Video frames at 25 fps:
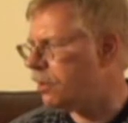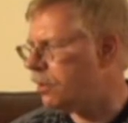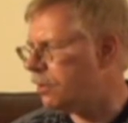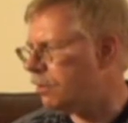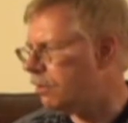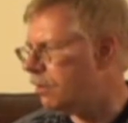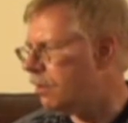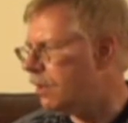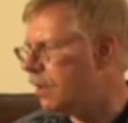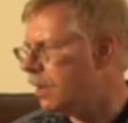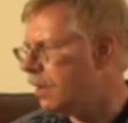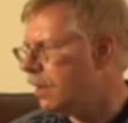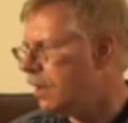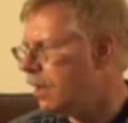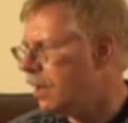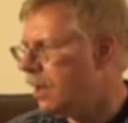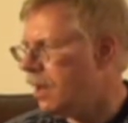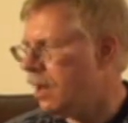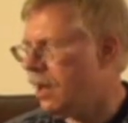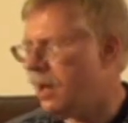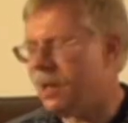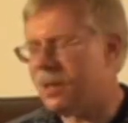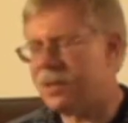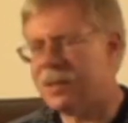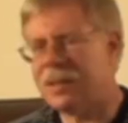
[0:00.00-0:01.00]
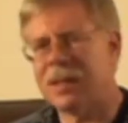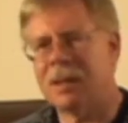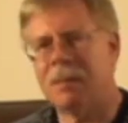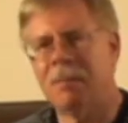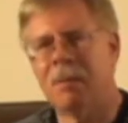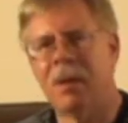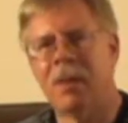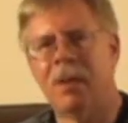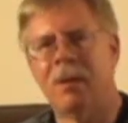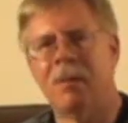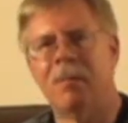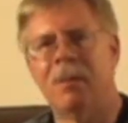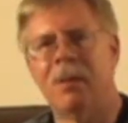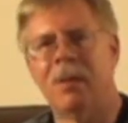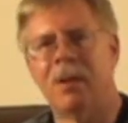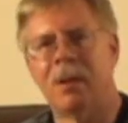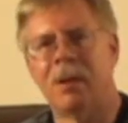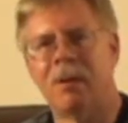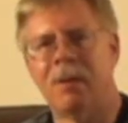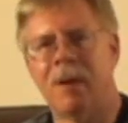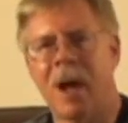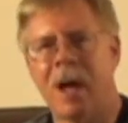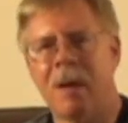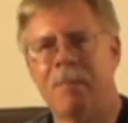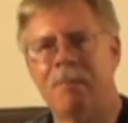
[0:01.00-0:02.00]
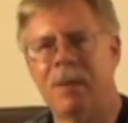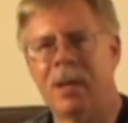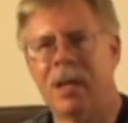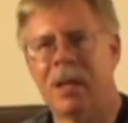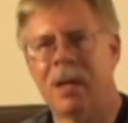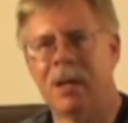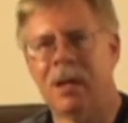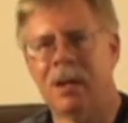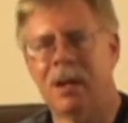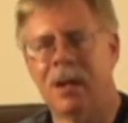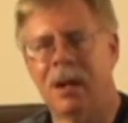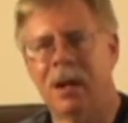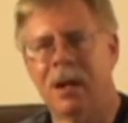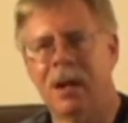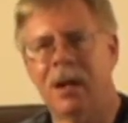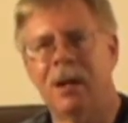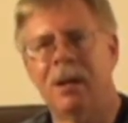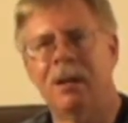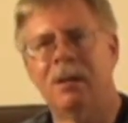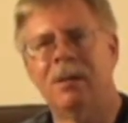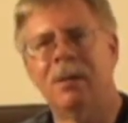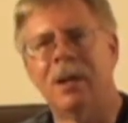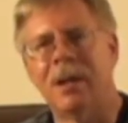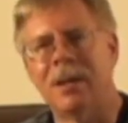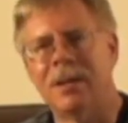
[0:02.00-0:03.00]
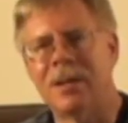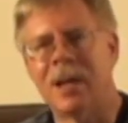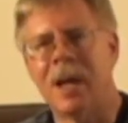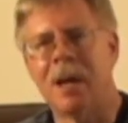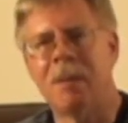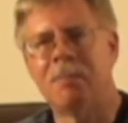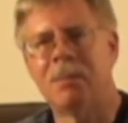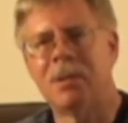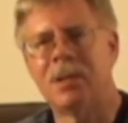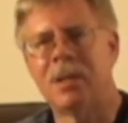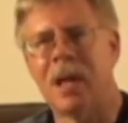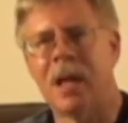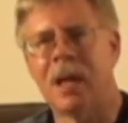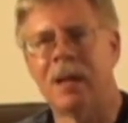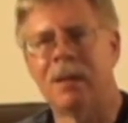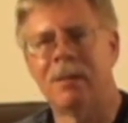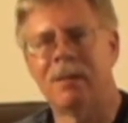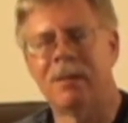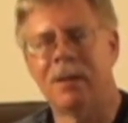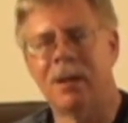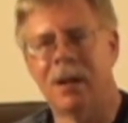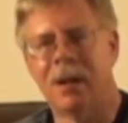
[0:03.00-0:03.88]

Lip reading: you some of the crappy attempts at